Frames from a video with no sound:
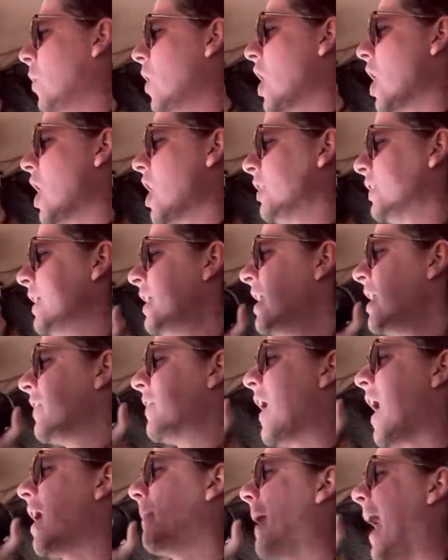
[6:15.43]
world,
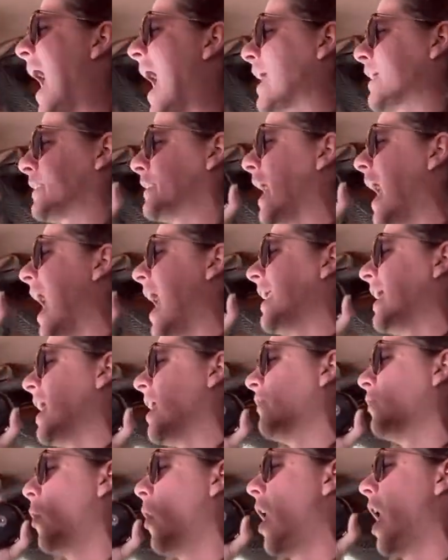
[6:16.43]
the backside
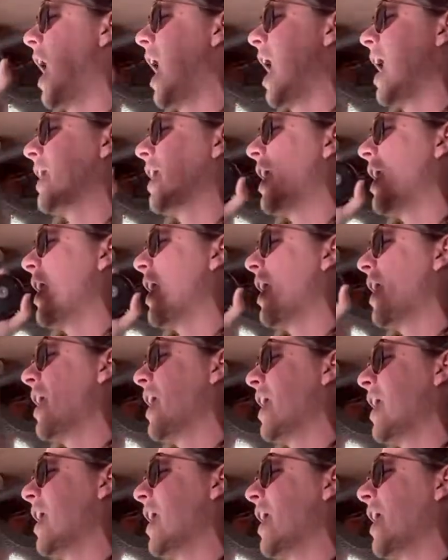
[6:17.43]
of
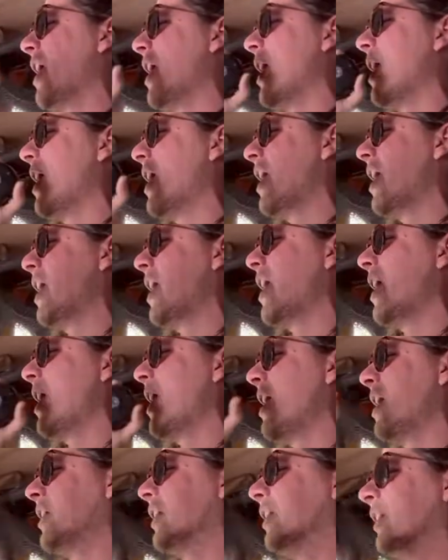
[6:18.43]

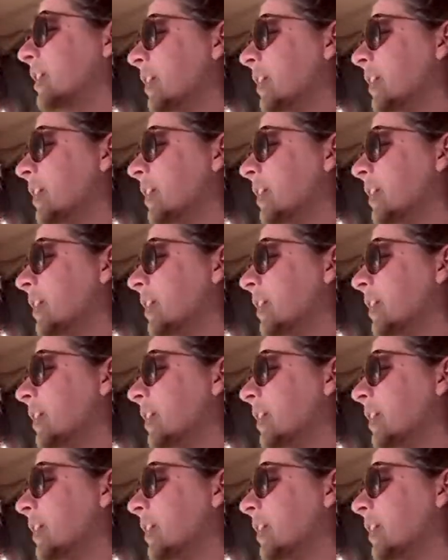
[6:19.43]
water!